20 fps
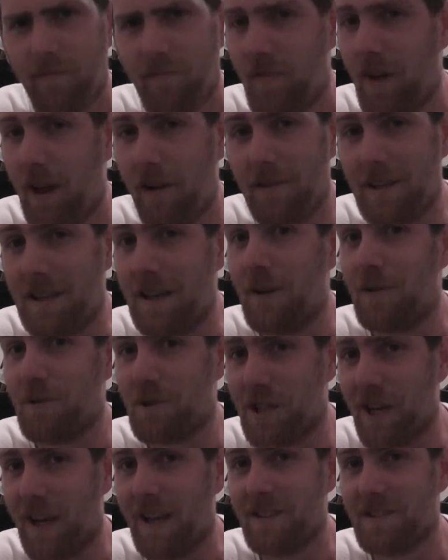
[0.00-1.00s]
very low
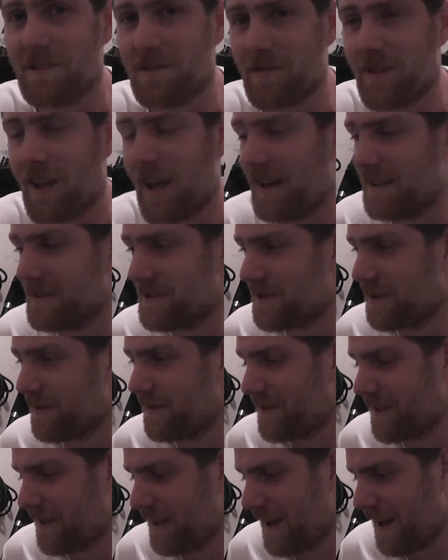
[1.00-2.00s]
chance of getting
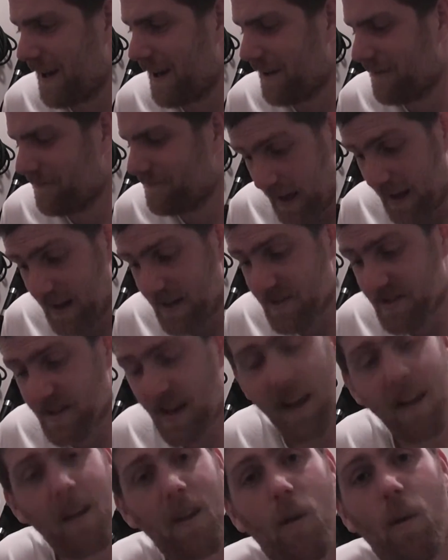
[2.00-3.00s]
something there. And it's
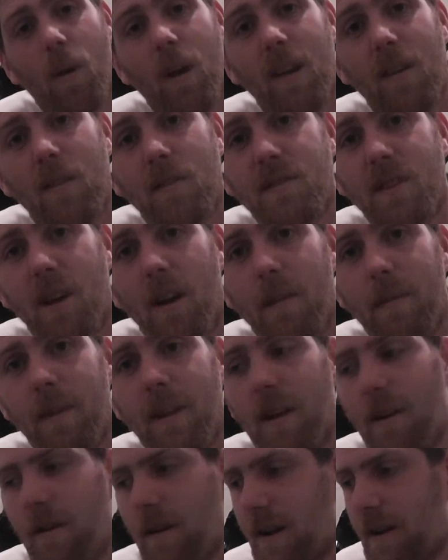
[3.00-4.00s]
taken quite a long time, you
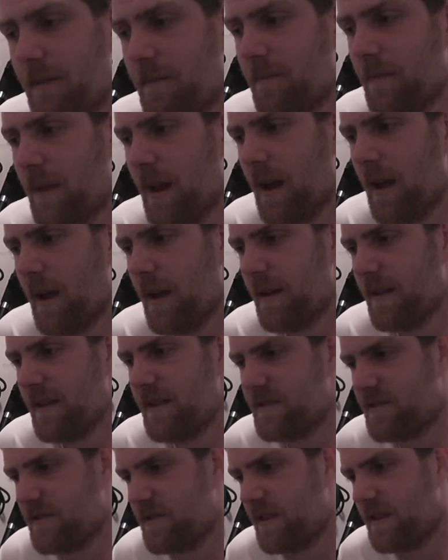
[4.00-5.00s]
know, and
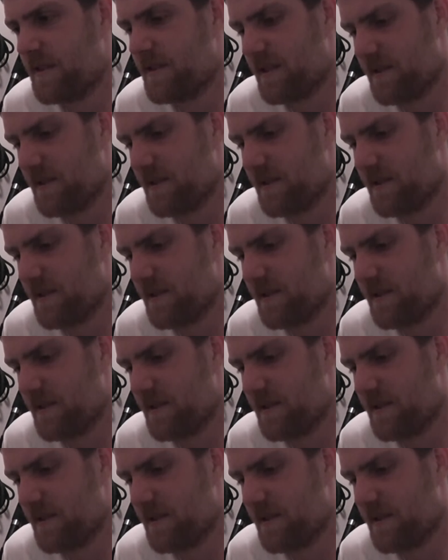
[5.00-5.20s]
this